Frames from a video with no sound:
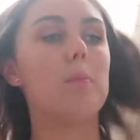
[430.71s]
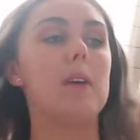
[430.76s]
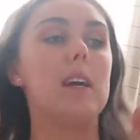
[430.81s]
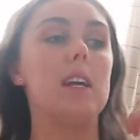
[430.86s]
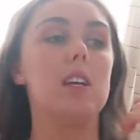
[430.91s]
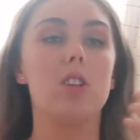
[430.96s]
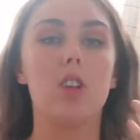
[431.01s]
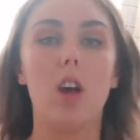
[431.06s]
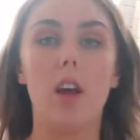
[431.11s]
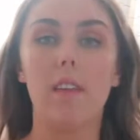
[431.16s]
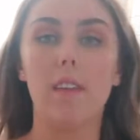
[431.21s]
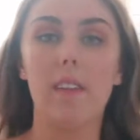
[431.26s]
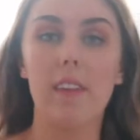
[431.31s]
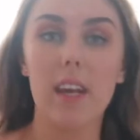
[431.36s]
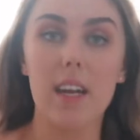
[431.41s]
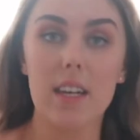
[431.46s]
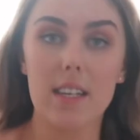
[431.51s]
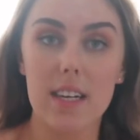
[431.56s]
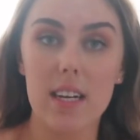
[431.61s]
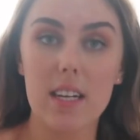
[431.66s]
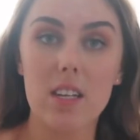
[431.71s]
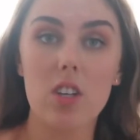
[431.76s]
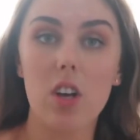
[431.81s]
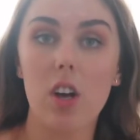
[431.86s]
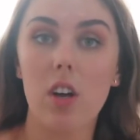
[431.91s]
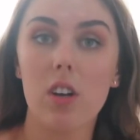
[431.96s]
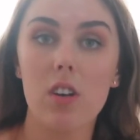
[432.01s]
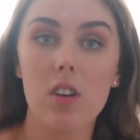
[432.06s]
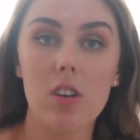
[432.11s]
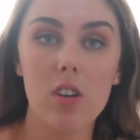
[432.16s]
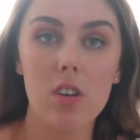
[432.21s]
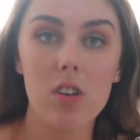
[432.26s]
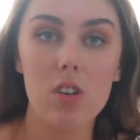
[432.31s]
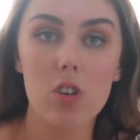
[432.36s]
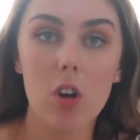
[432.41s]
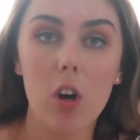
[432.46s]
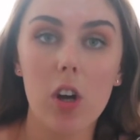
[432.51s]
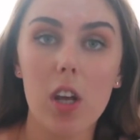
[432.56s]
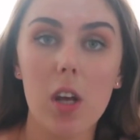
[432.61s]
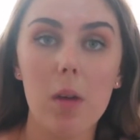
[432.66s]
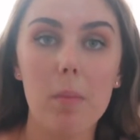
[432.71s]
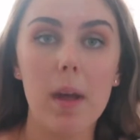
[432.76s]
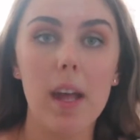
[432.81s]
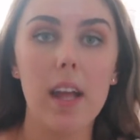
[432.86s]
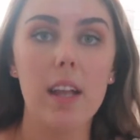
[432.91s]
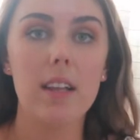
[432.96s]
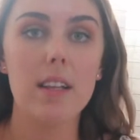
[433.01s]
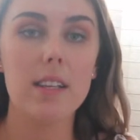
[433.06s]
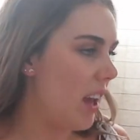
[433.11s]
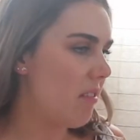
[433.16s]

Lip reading: bring certain things in, certain documents.